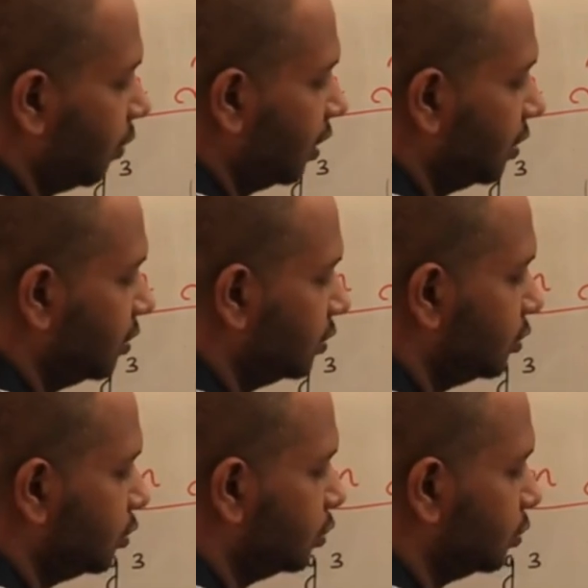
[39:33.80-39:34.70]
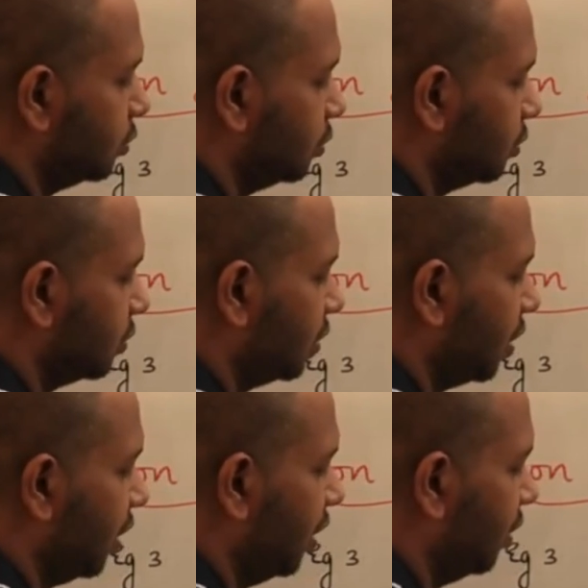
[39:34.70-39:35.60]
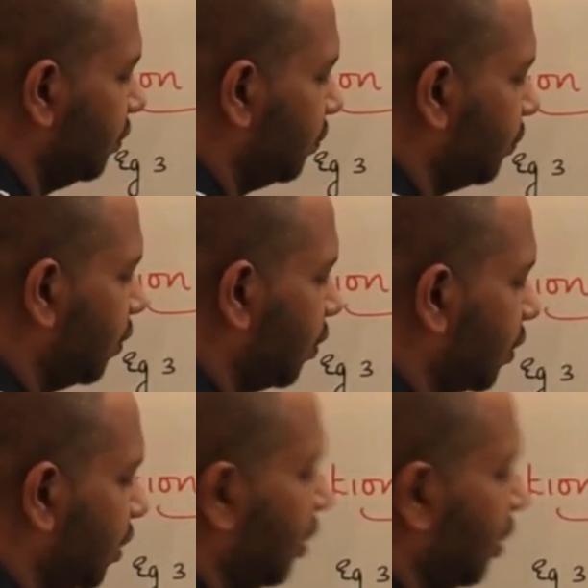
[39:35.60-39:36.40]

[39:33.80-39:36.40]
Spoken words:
1, 2, 3, 4.